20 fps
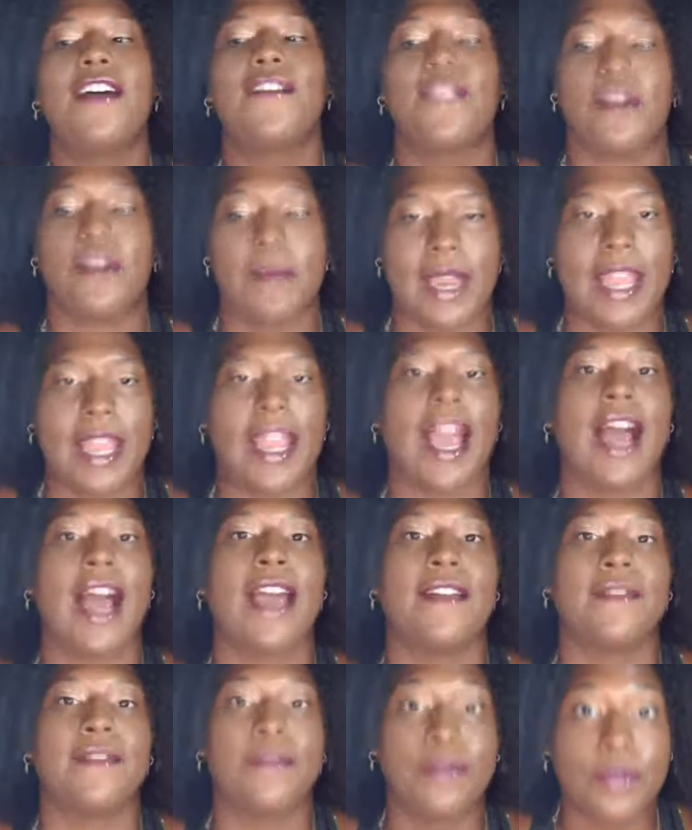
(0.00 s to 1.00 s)
for me,
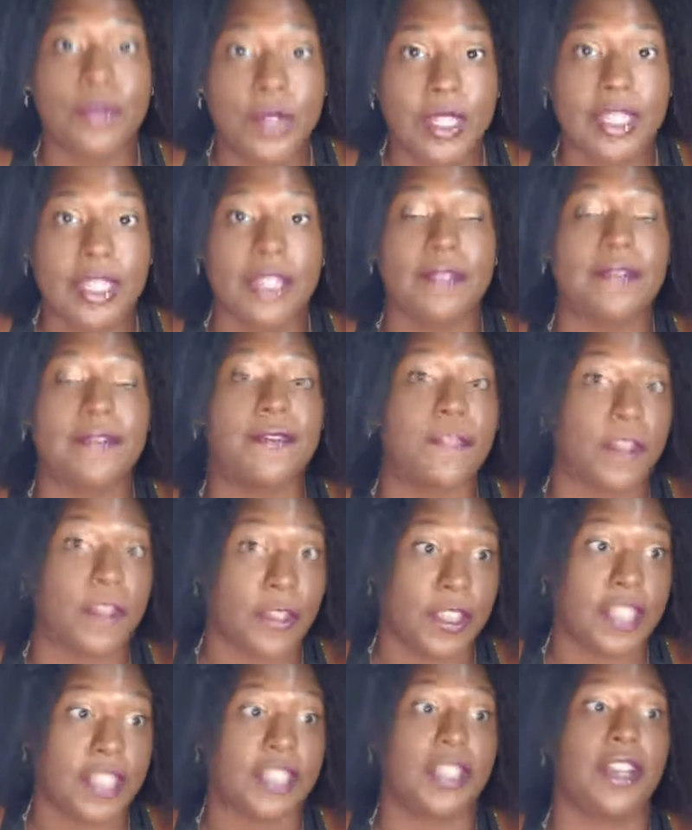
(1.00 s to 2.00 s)
I've really, for
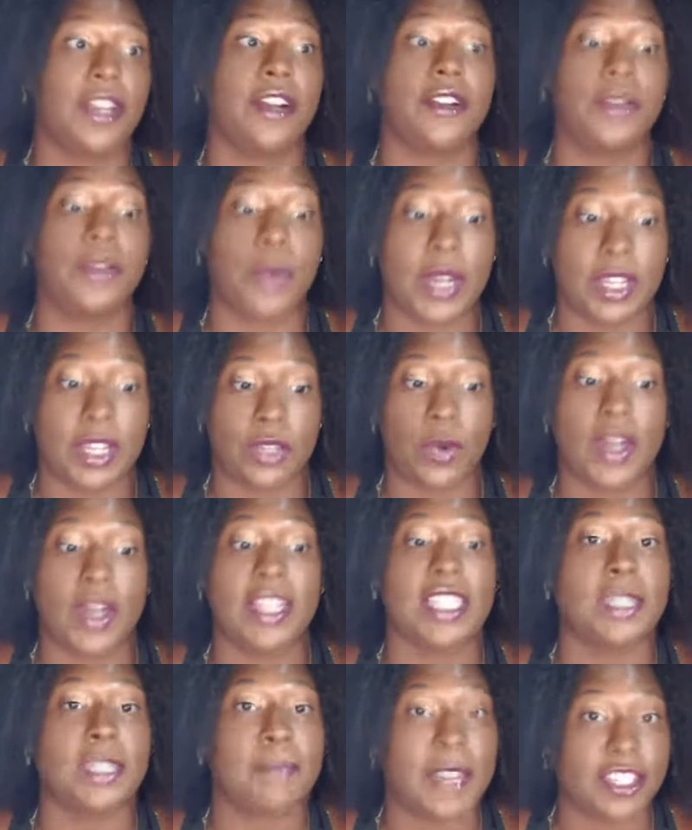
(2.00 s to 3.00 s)
this year,
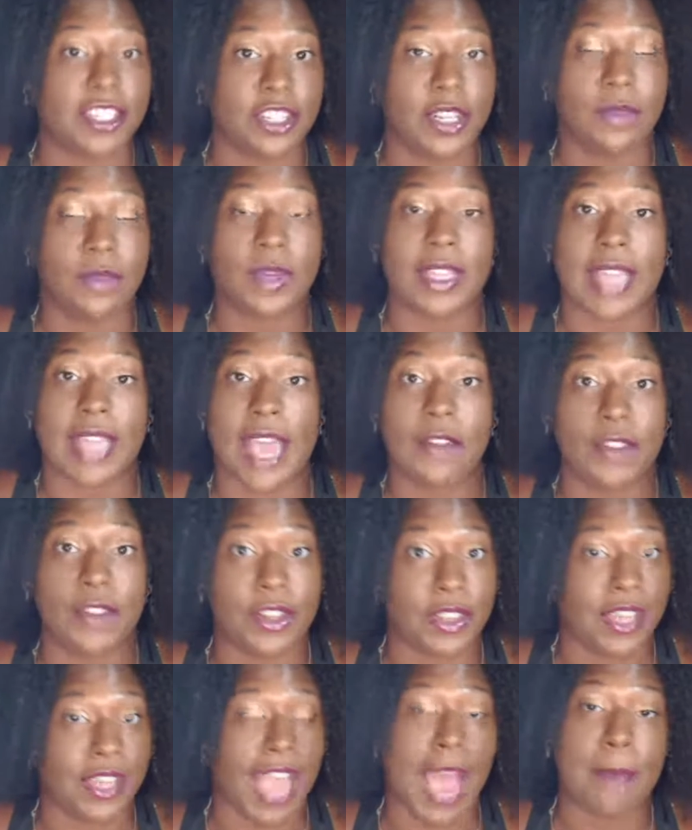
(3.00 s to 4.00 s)
2020, especially with
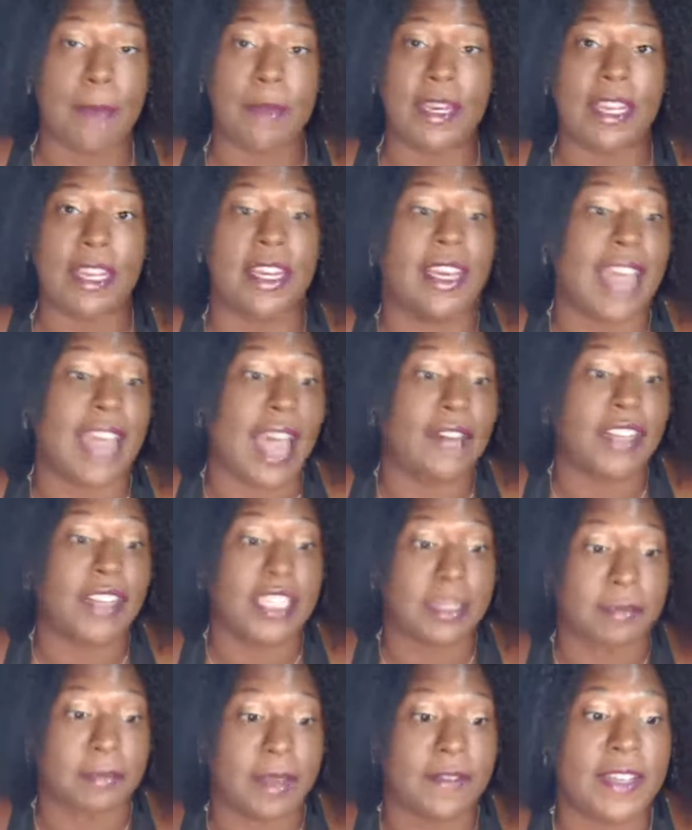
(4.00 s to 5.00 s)
everything happening and
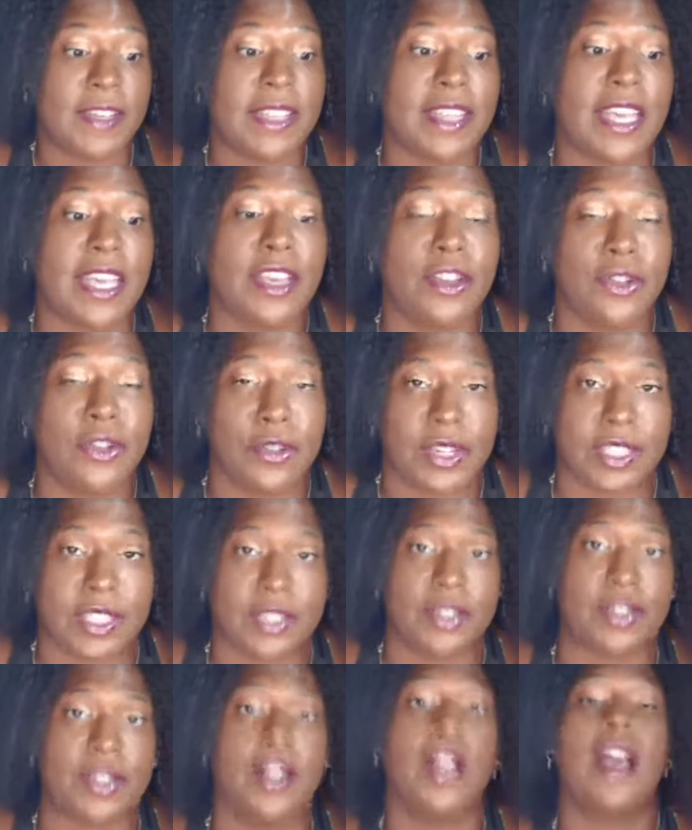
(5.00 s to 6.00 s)
having to pivot. Thank you,
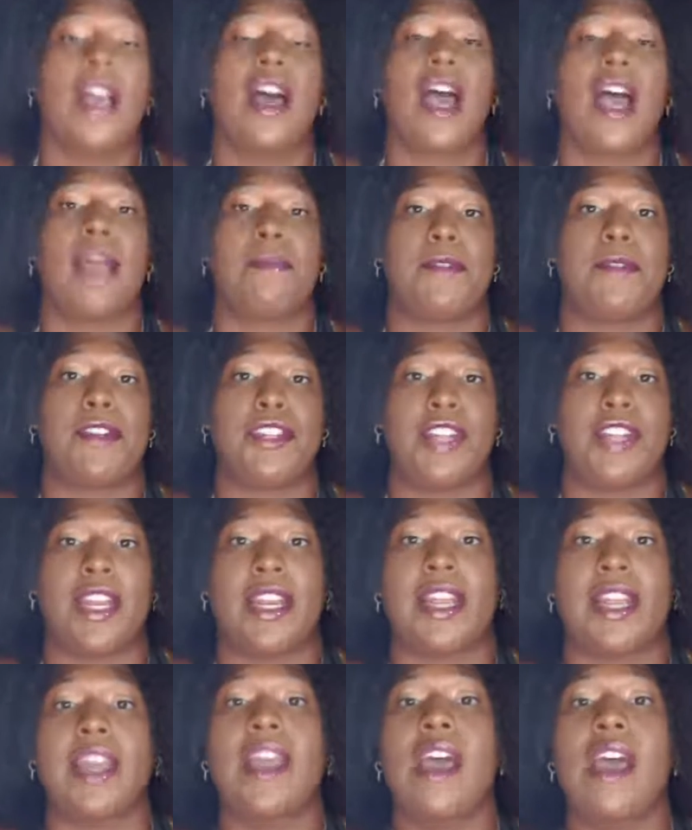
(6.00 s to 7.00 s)
Crystal. I
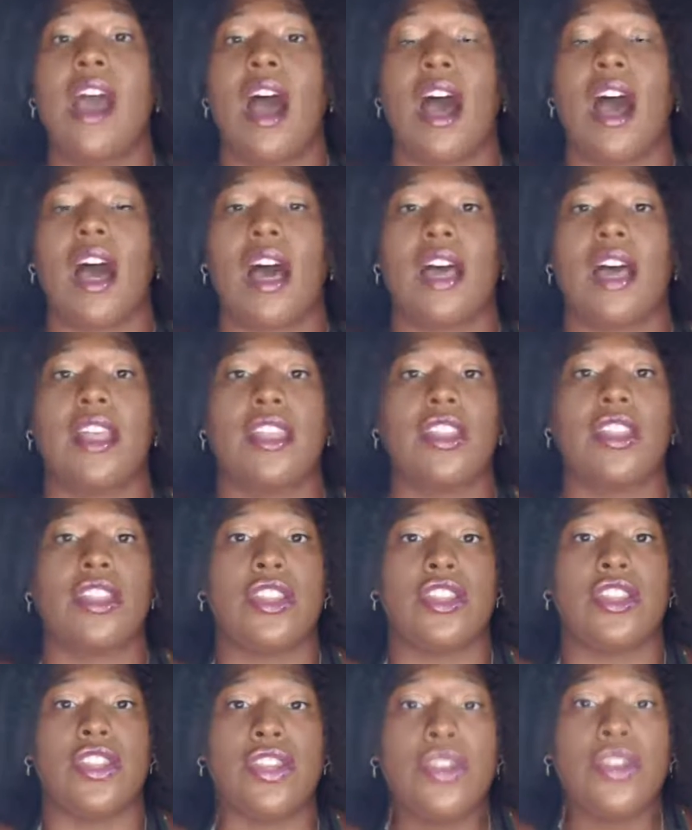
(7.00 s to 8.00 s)
appreciate it.
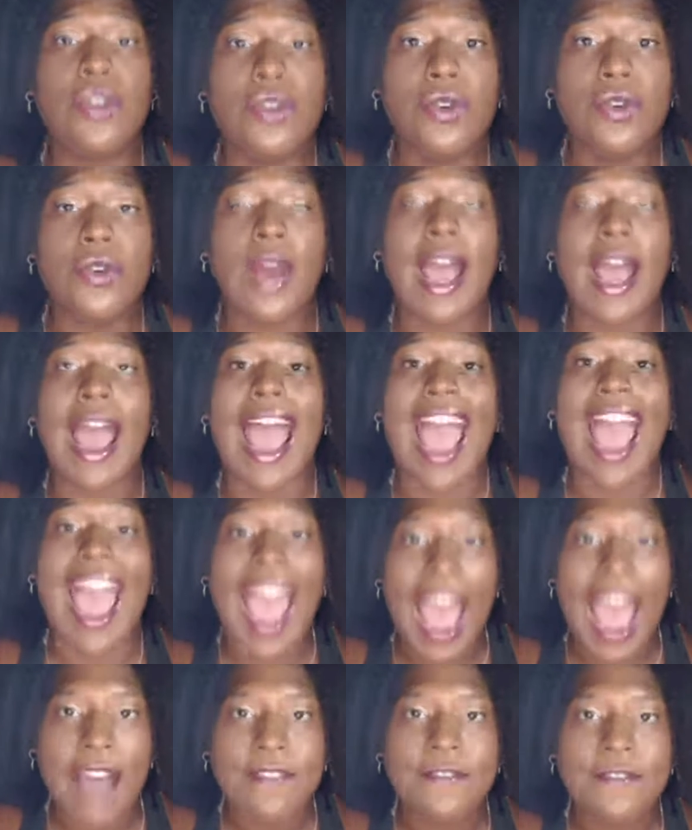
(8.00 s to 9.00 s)
You
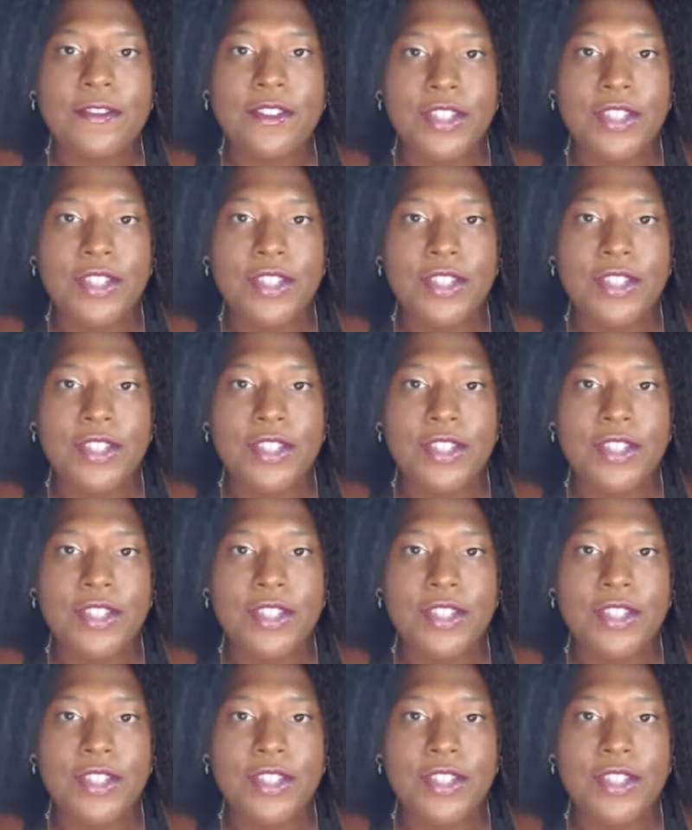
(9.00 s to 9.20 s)
have